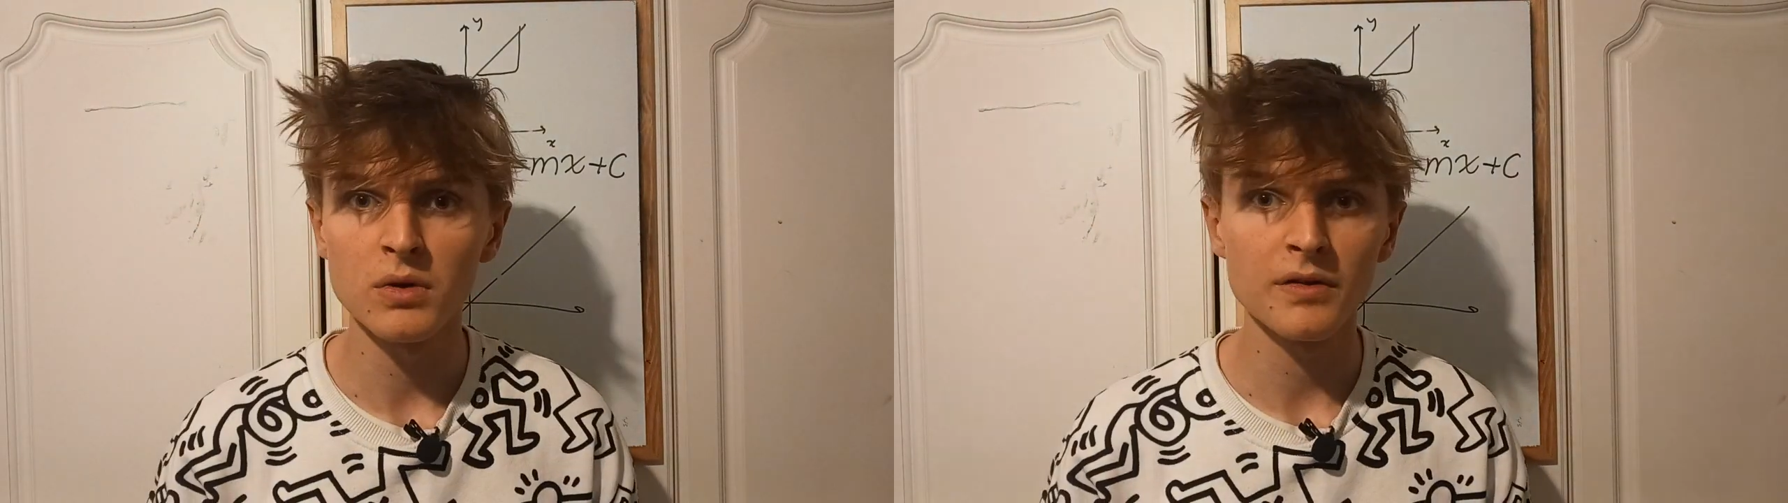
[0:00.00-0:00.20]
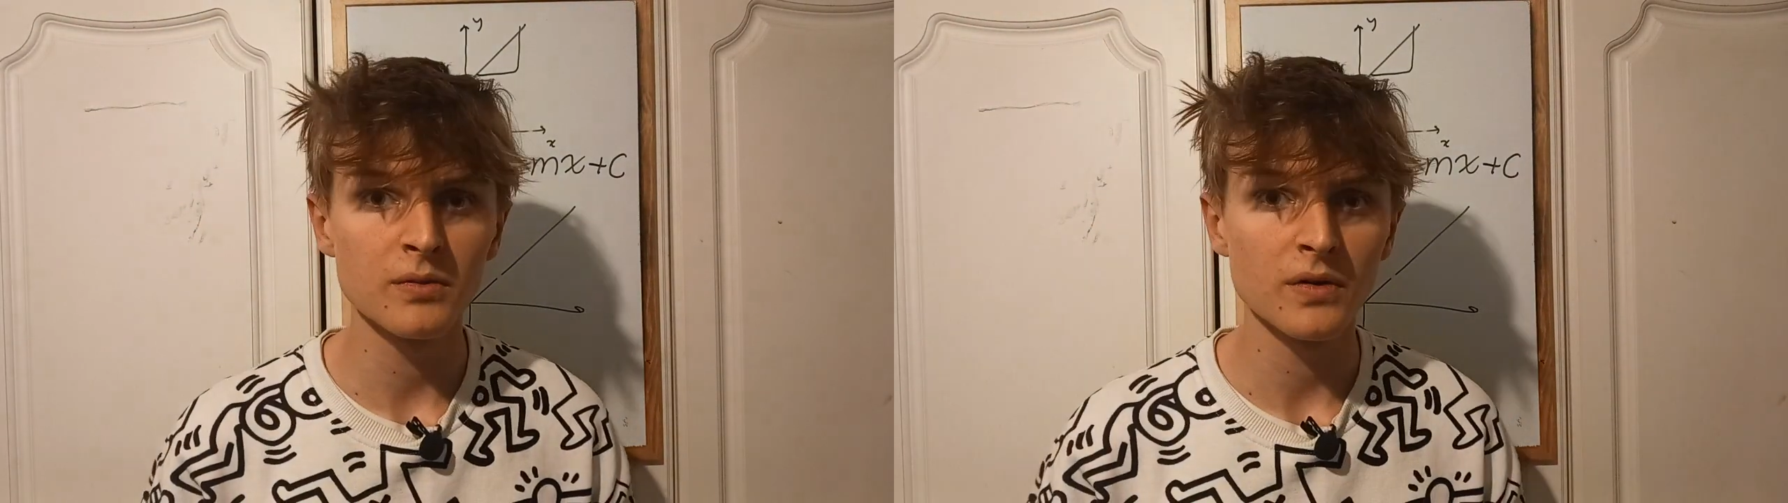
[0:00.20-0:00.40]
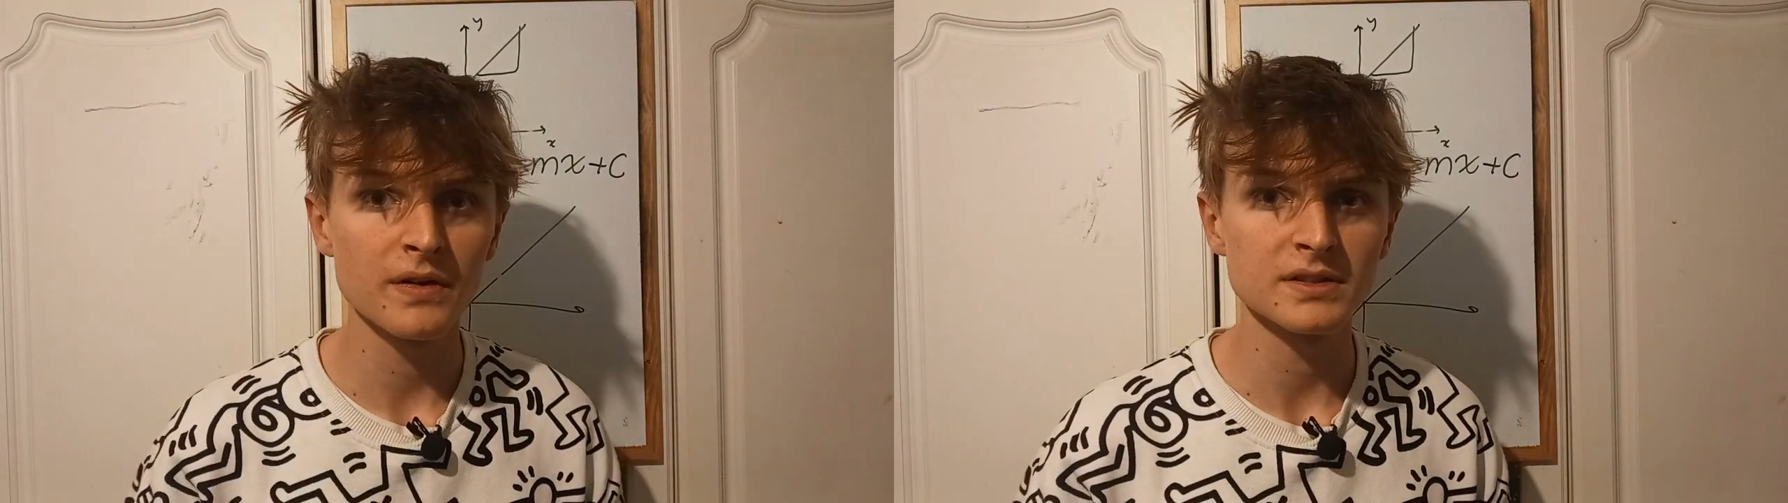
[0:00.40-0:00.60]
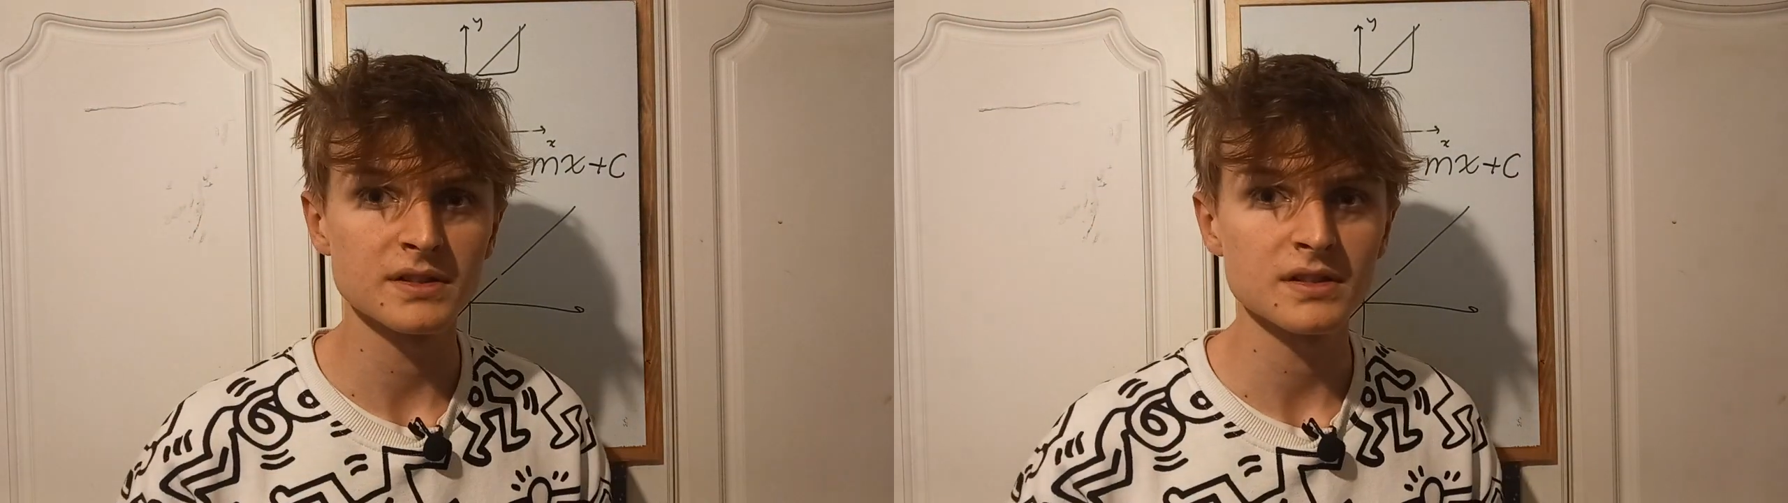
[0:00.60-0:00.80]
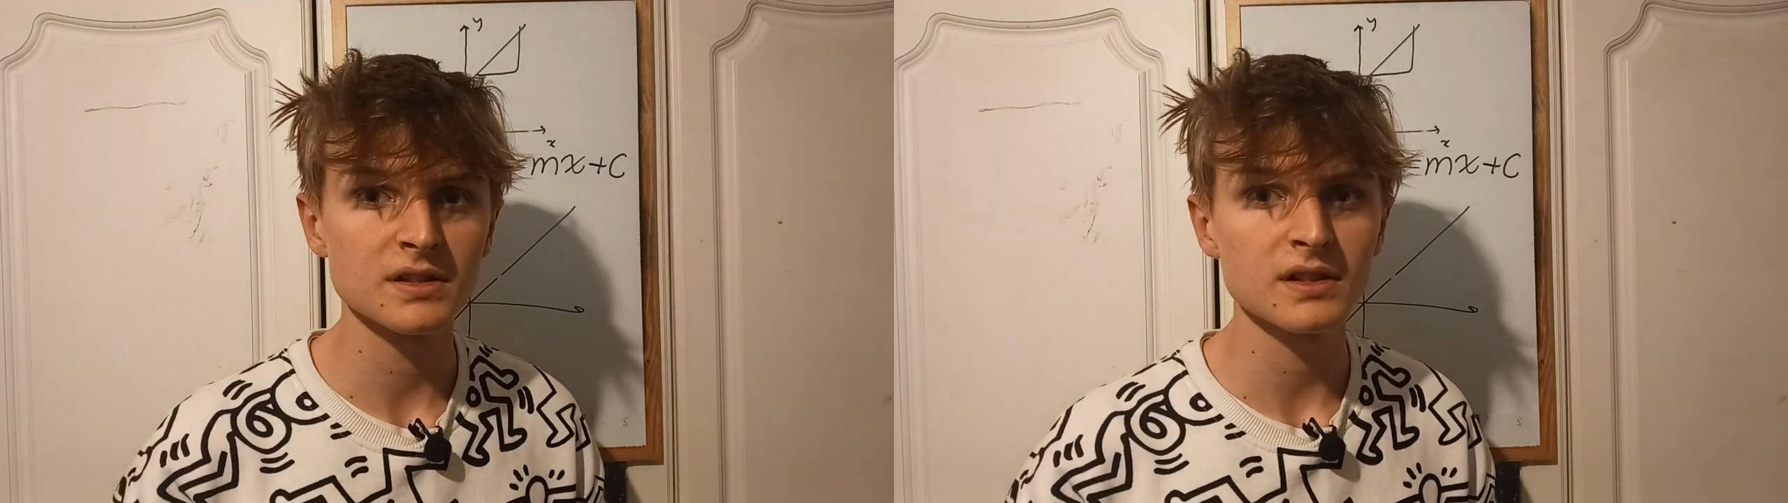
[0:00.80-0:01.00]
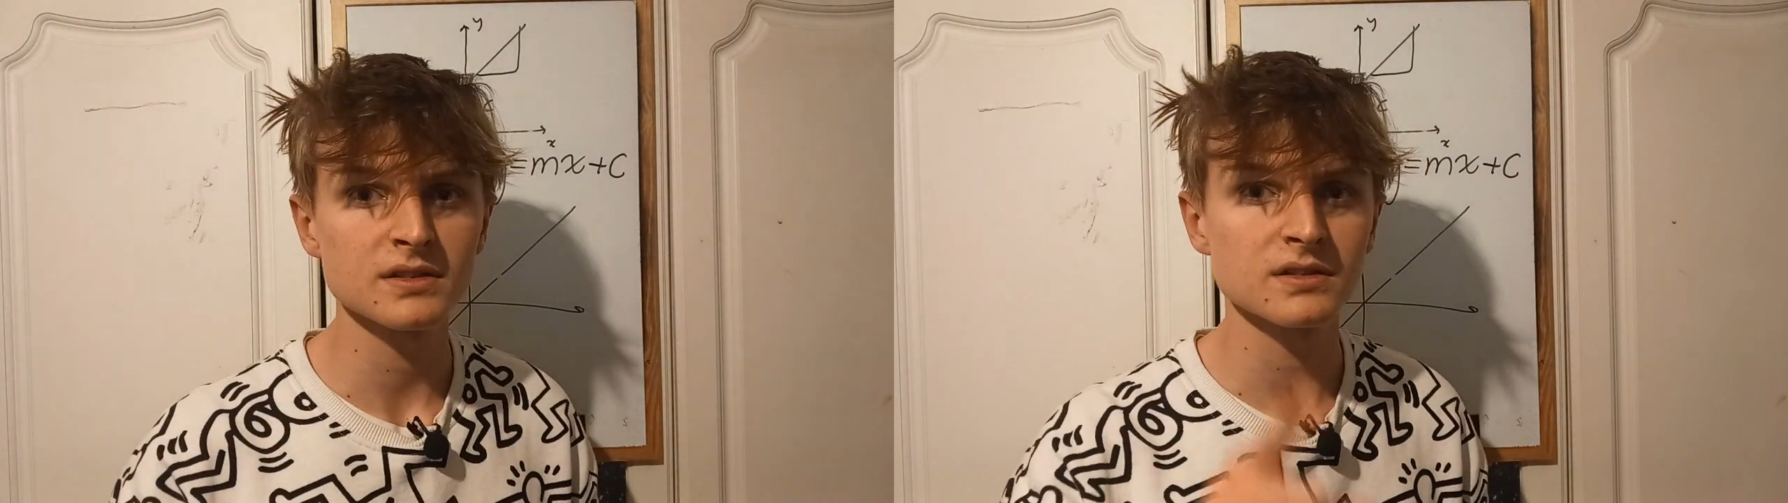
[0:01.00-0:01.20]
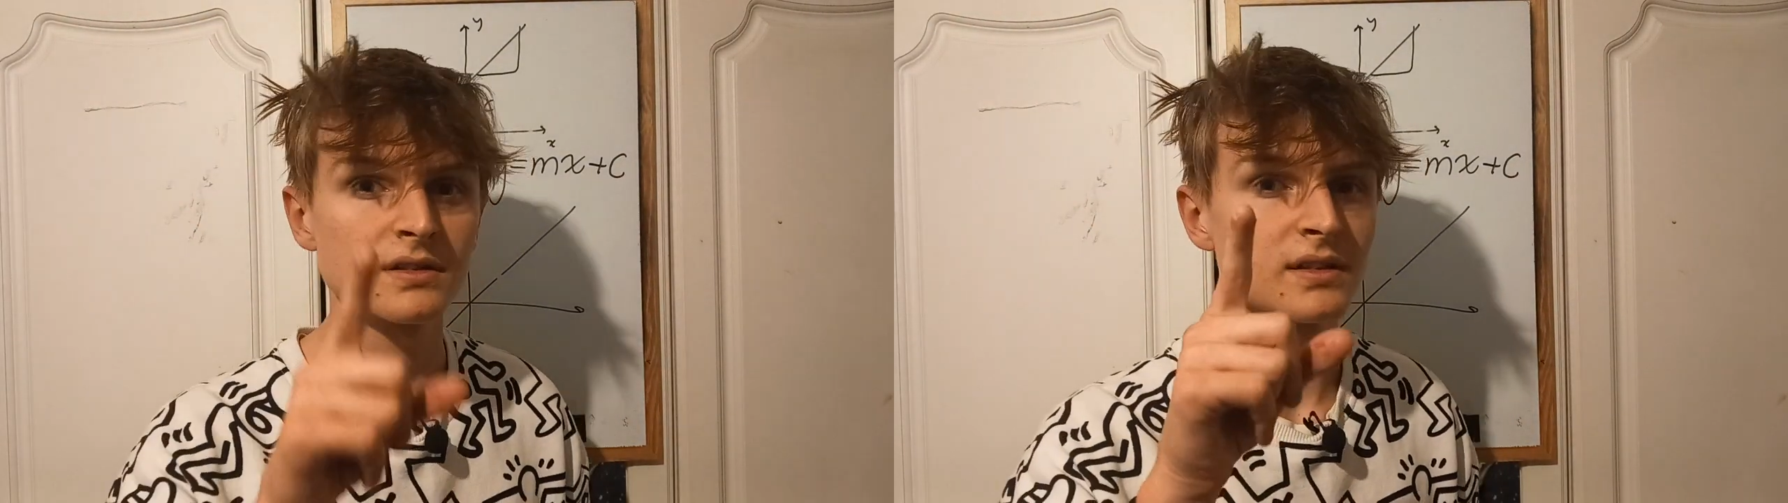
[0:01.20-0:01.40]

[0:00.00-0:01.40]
one more thing to discuss,